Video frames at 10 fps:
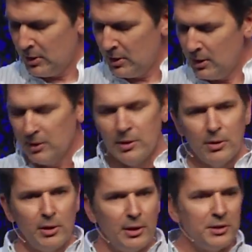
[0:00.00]
In
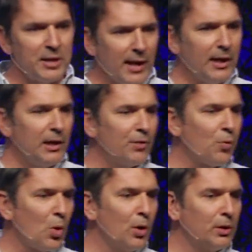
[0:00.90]
nearly a decade of
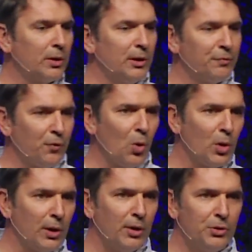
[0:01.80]
work in
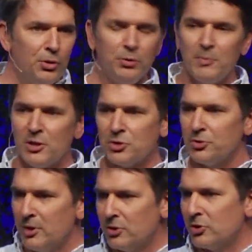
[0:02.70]
Florida, the Youth
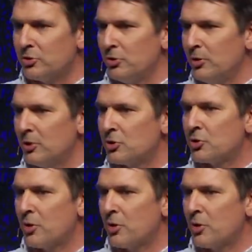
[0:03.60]
Ministry Institute has